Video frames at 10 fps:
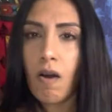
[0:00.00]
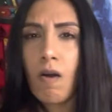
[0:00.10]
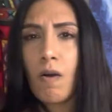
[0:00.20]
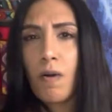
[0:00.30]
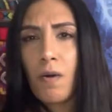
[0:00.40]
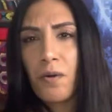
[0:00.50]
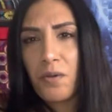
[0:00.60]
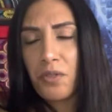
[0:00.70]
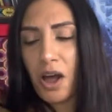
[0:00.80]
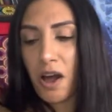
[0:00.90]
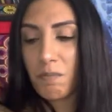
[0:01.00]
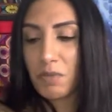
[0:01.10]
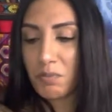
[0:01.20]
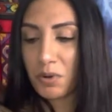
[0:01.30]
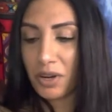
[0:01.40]
Oh, the
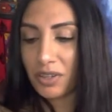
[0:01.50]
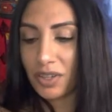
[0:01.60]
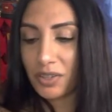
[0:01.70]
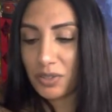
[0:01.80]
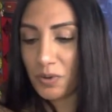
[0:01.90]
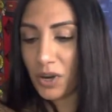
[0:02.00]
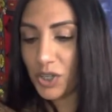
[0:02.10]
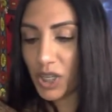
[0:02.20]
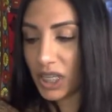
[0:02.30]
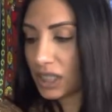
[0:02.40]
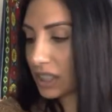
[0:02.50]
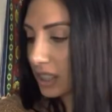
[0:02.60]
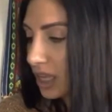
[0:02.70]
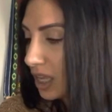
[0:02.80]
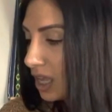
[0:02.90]
Hummingbird. That's gorgeous.
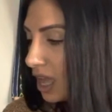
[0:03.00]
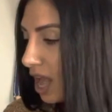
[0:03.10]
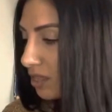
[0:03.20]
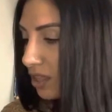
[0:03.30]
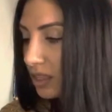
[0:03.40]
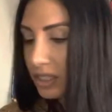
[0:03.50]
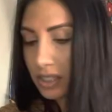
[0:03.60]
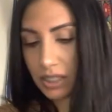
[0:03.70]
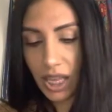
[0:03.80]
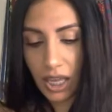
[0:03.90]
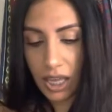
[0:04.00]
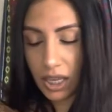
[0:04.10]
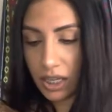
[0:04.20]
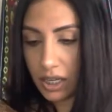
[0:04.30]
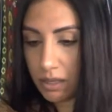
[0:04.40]
And then the Seed.